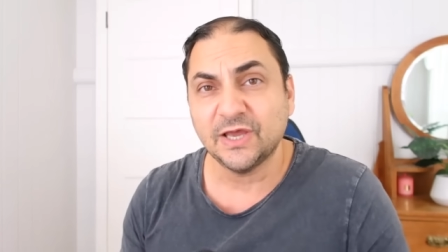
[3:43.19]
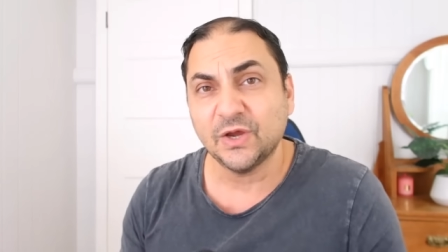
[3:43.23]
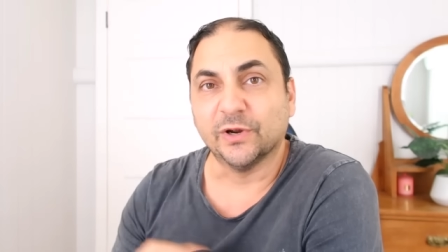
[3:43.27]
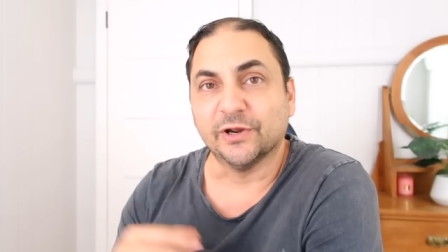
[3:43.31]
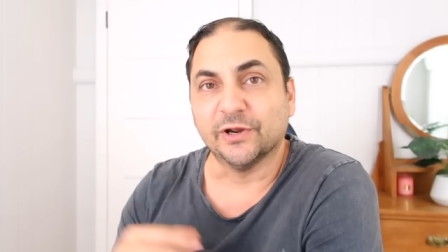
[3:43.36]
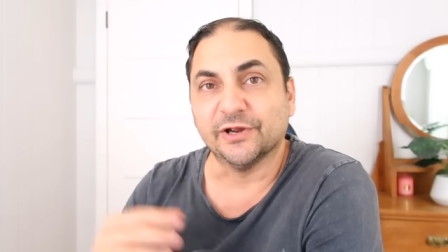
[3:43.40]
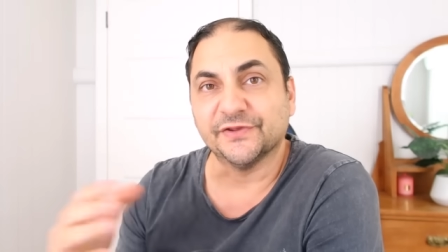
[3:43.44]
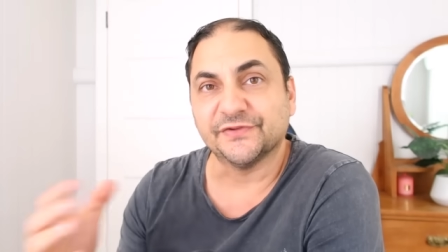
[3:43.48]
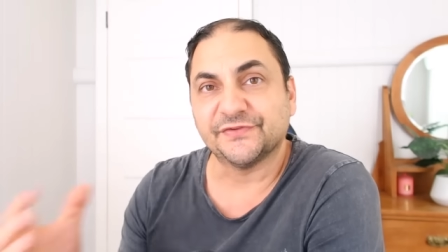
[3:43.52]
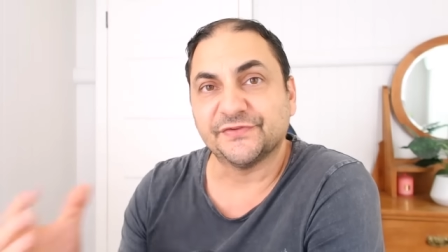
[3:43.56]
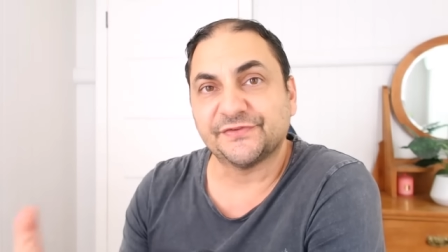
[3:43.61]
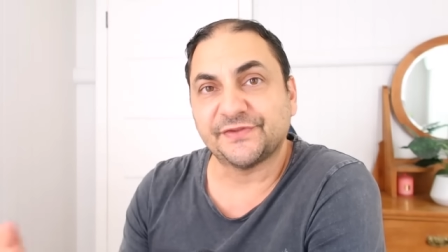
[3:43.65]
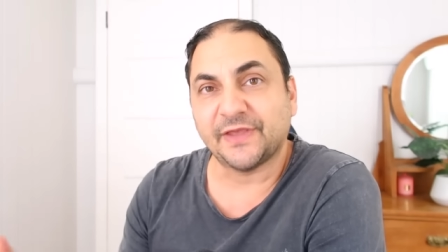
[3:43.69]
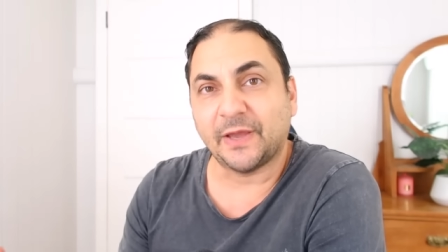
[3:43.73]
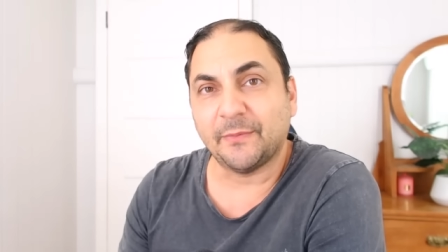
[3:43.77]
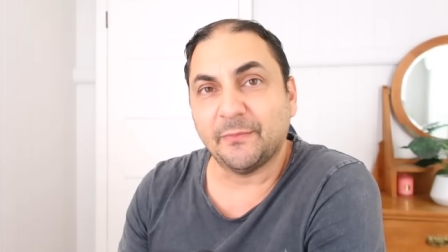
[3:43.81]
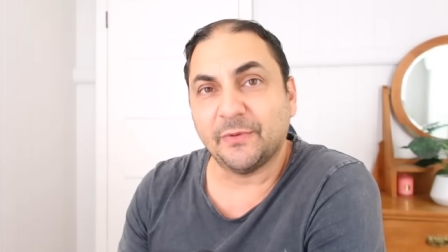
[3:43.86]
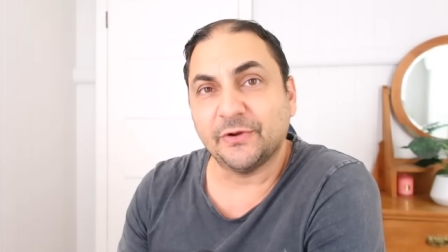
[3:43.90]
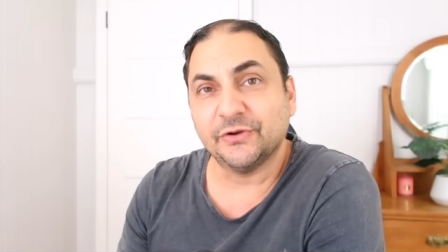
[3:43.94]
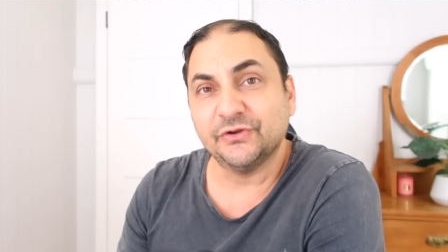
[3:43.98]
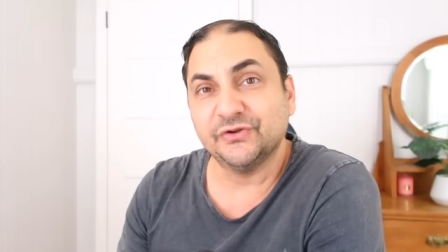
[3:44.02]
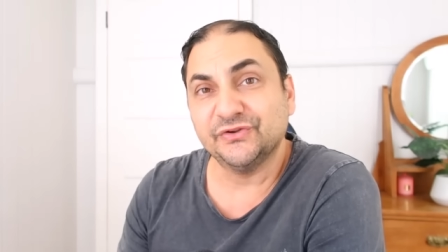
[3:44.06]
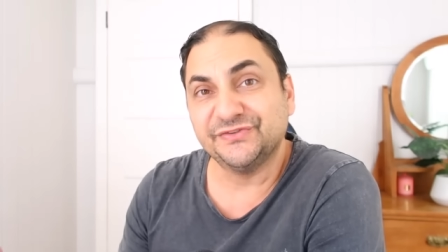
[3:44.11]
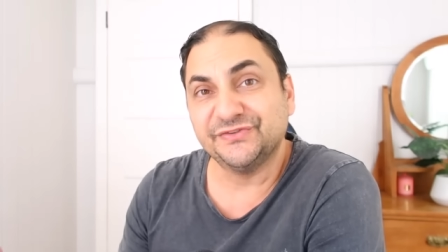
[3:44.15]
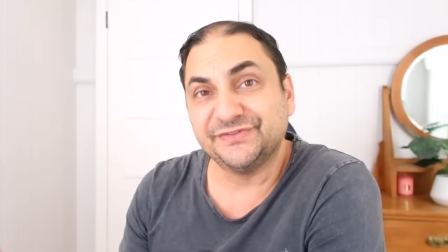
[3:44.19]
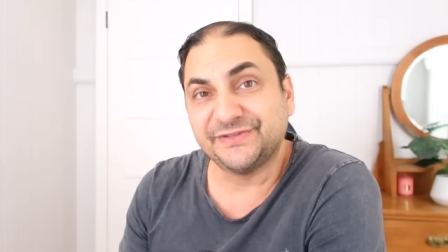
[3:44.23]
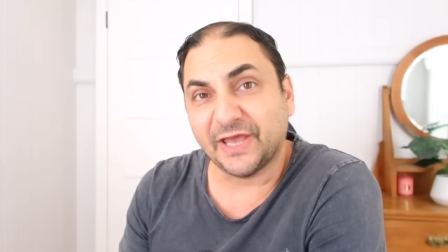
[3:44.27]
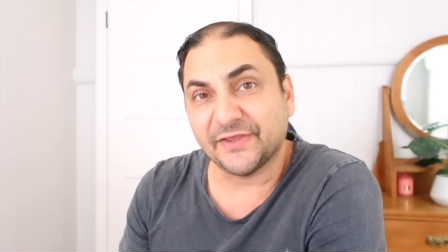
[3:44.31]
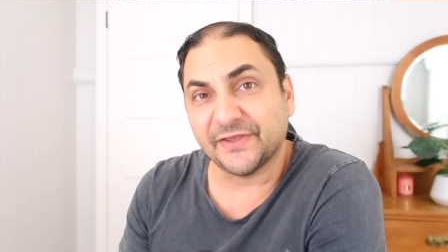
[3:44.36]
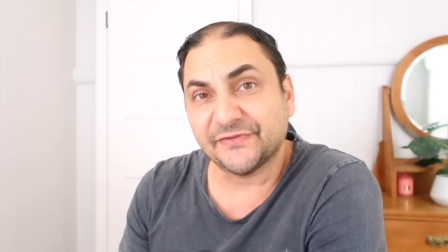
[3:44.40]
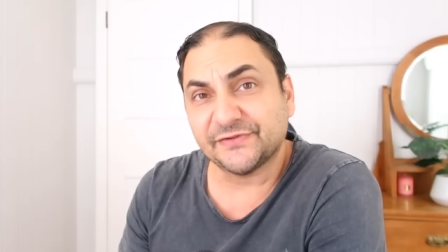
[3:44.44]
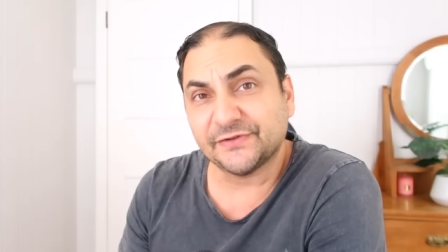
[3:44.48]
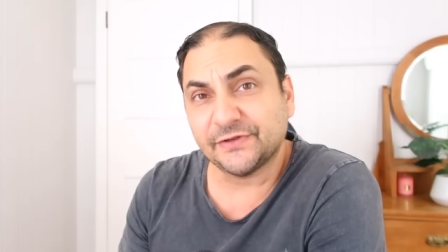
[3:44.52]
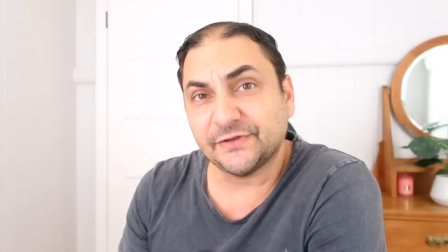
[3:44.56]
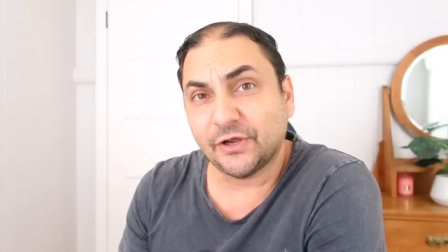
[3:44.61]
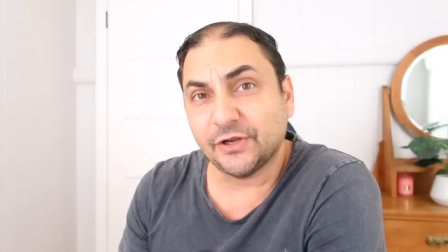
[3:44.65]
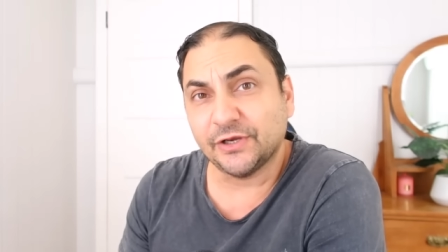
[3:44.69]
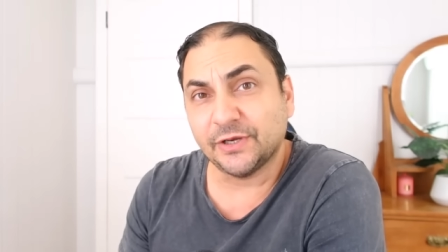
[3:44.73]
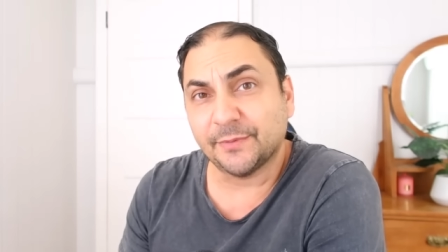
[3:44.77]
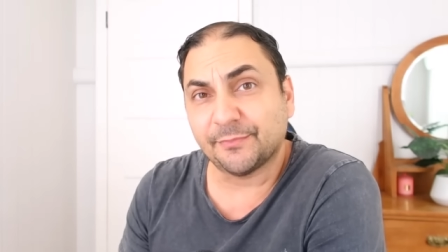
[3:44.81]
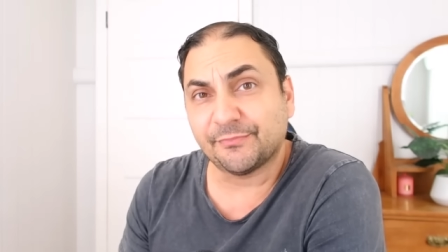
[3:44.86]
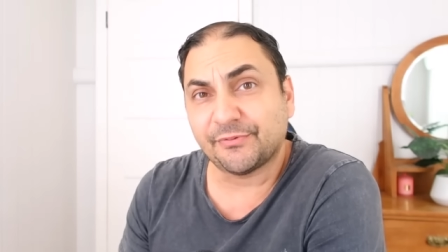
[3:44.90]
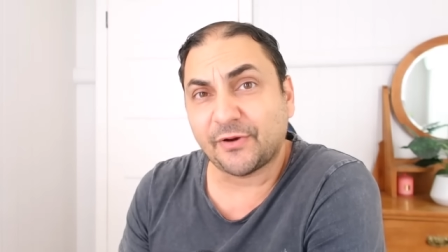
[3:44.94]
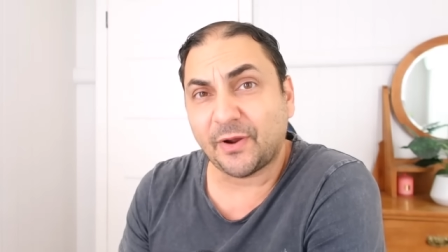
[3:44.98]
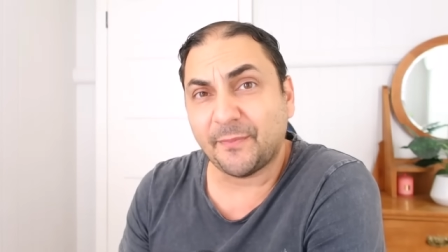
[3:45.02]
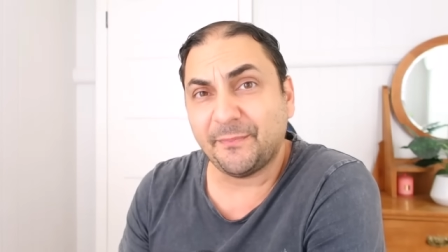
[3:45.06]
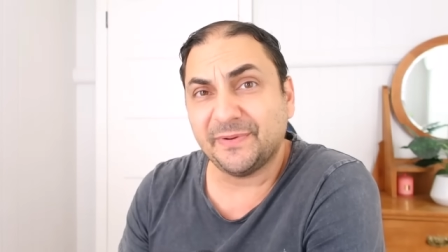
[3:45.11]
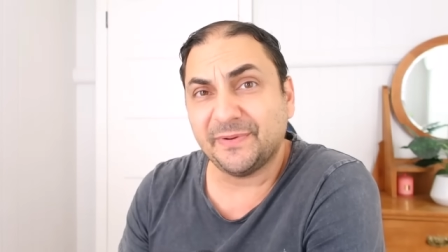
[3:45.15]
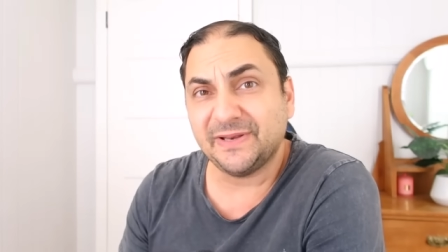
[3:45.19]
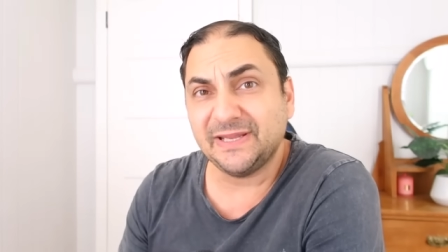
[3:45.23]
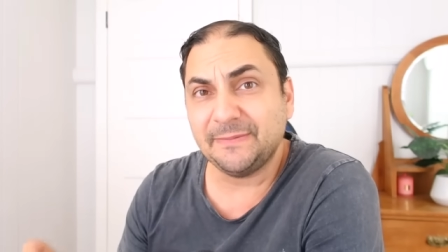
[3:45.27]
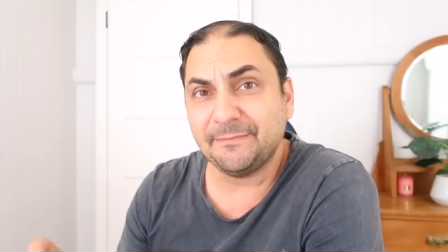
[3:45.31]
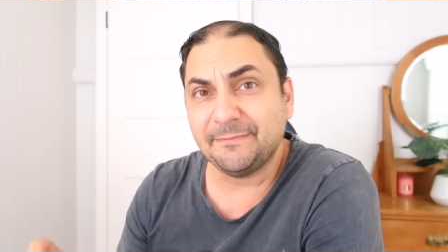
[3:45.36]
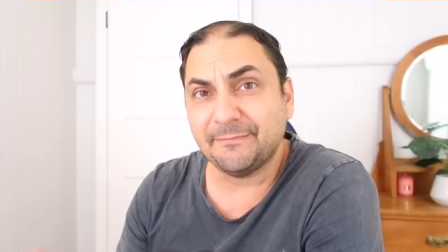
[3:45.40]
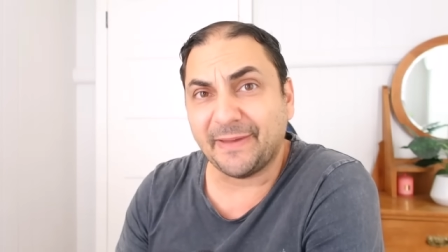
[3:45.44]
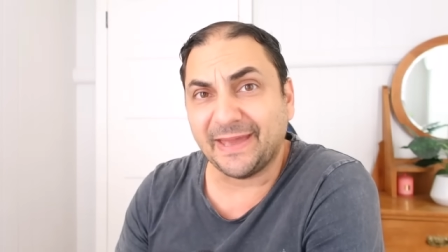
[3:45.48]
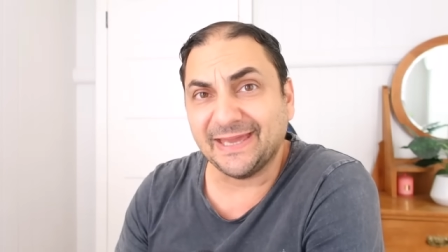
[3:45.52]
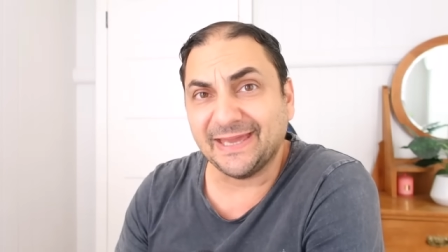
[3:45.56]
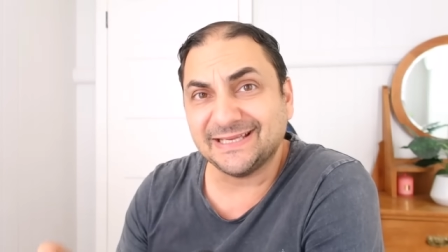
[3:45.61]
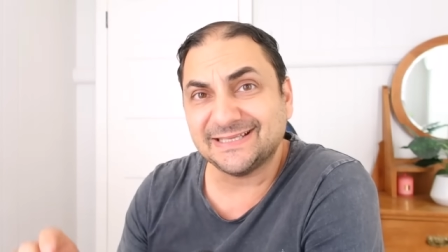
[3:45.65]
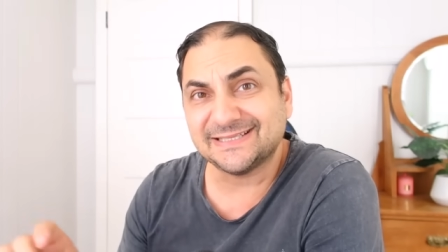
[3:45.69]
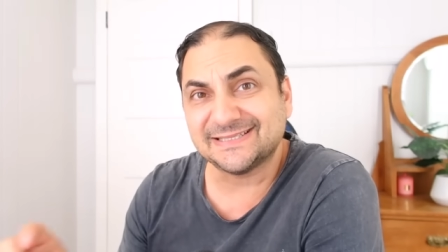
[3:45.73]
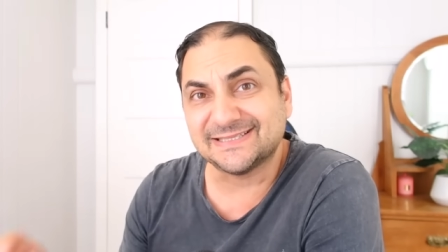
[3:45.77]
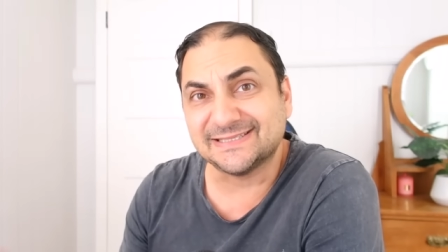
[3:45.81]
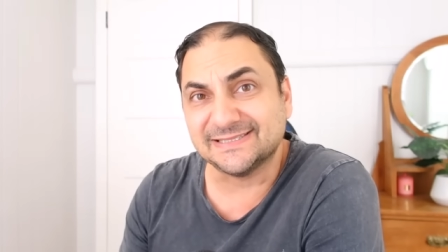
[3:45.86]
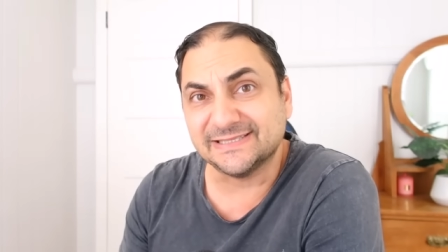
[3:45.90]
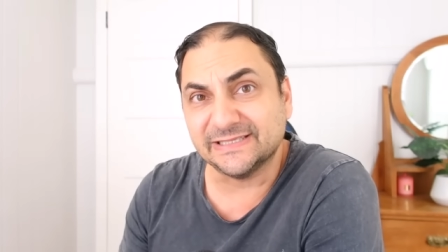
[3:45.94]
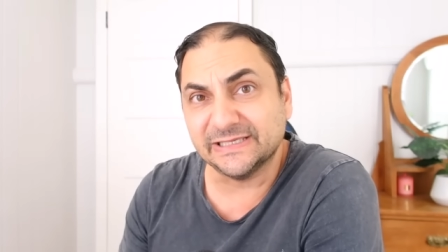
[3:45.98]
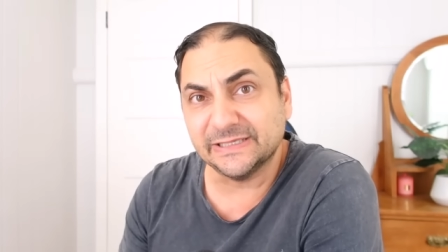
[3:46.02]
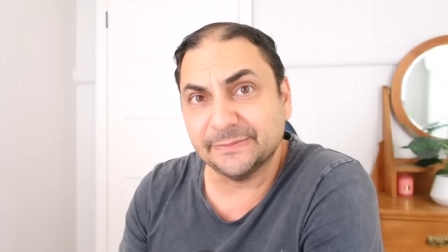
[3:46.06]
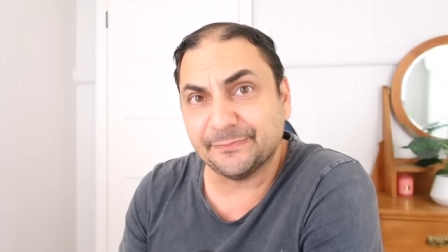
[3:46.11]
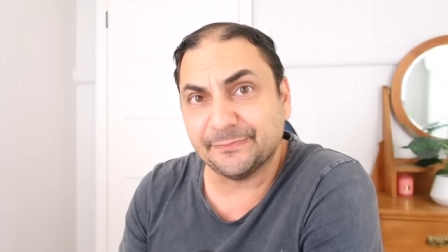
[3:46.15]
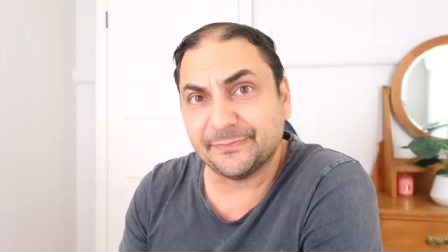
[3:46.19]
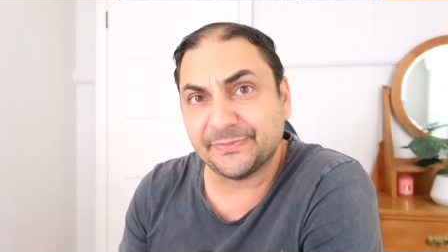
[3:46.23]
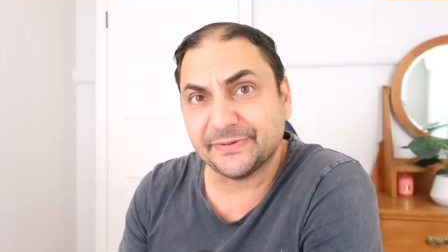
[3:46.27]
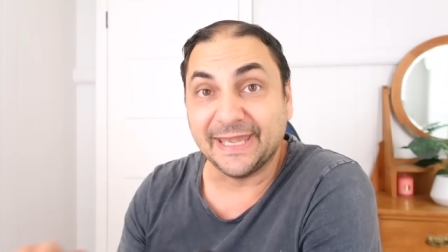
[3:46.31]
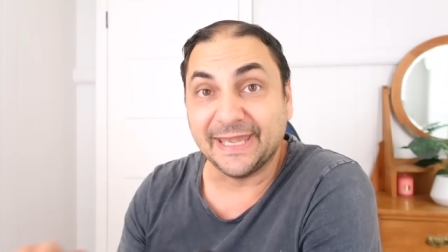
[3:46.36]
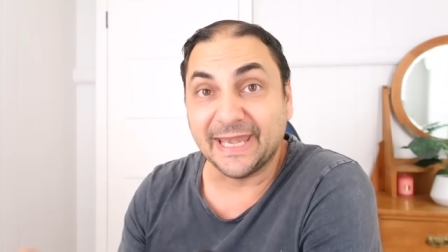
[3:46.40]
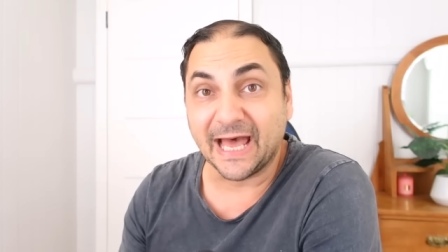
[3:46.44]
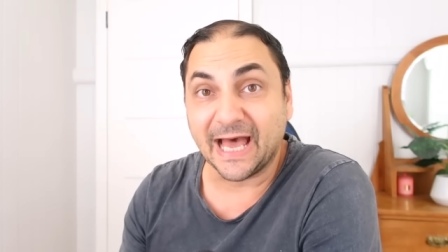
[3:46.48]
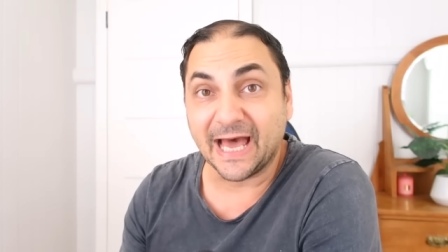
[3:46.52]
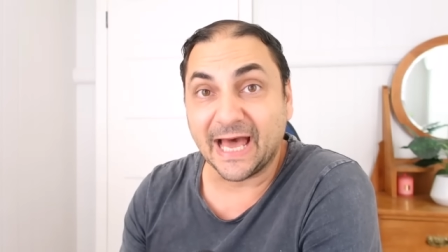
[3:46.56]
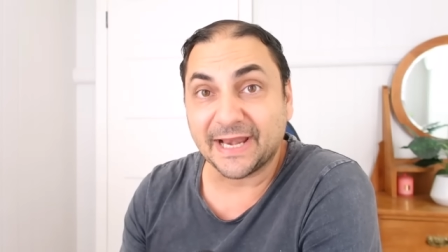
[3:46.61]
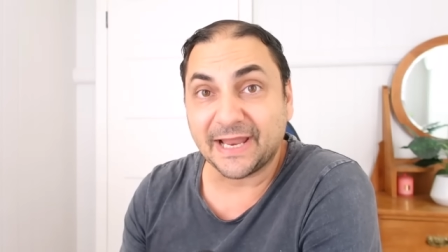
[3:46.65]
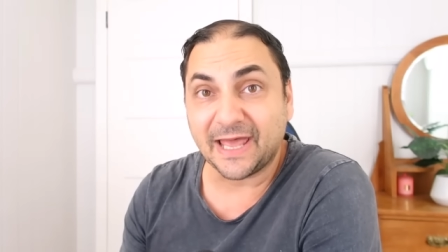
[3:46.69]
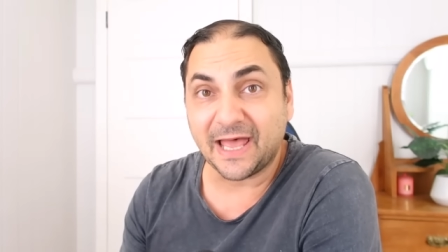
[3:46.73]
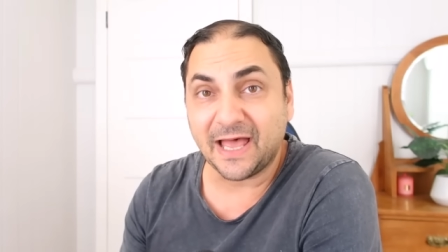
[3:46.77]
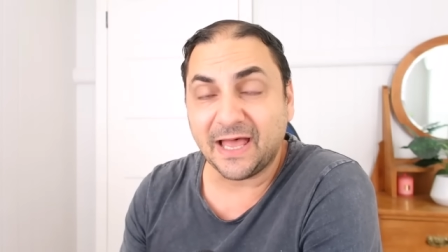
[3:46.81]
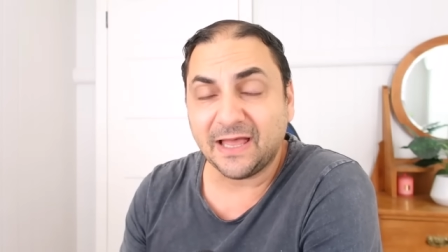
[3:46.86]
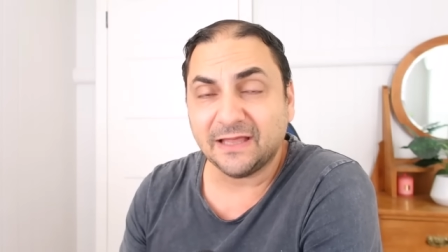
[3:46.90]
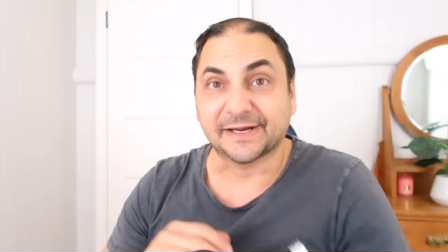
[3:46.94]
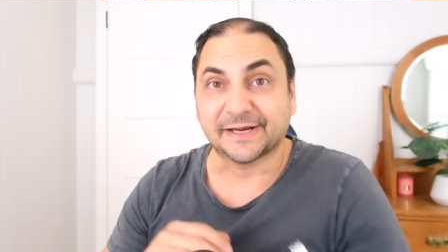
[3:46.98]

whereas someone who doesn't own a property makes zip. Nada,